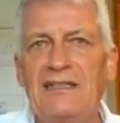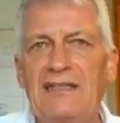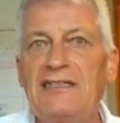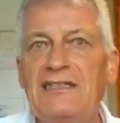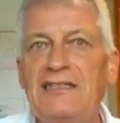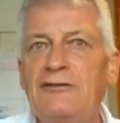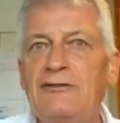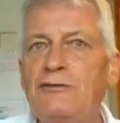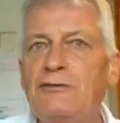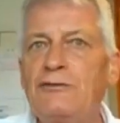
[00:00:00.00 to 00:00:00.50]

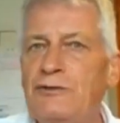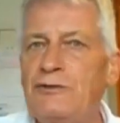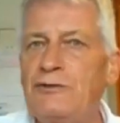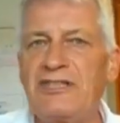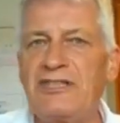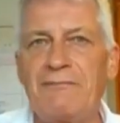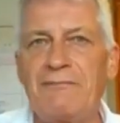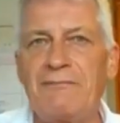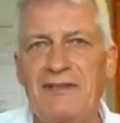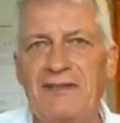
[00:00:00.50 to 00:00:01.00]
need to do
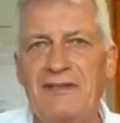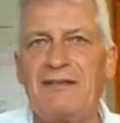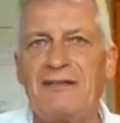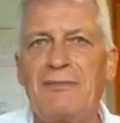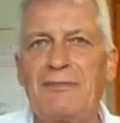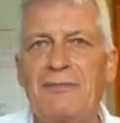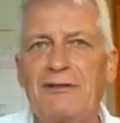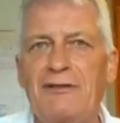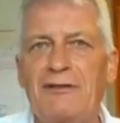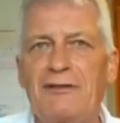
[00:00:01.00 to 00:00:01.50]
something
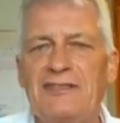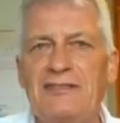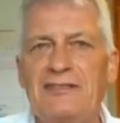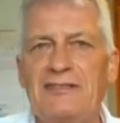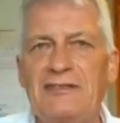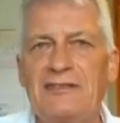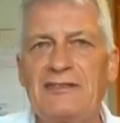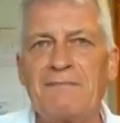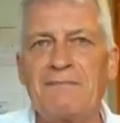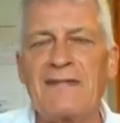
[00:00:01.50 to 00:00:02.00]
about
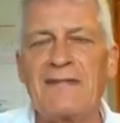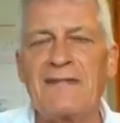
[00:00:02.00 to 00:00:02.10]
it.